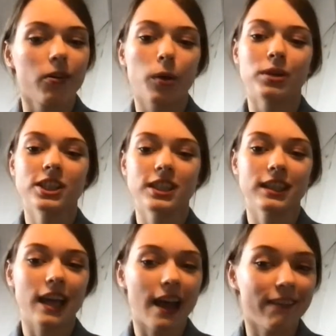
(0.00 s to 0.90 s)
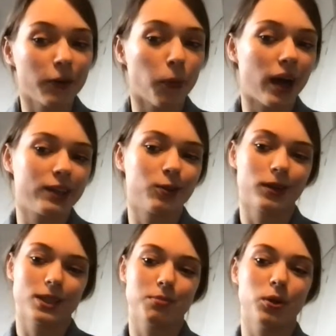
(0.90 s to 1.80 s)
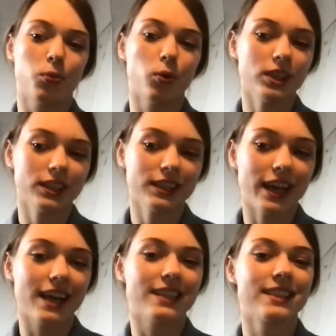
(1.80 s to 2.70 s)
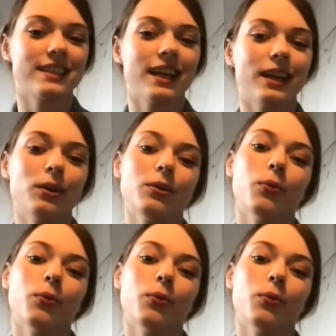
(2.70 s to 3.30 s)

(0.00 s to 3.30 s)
We appreciate everyone who has been watching and stayed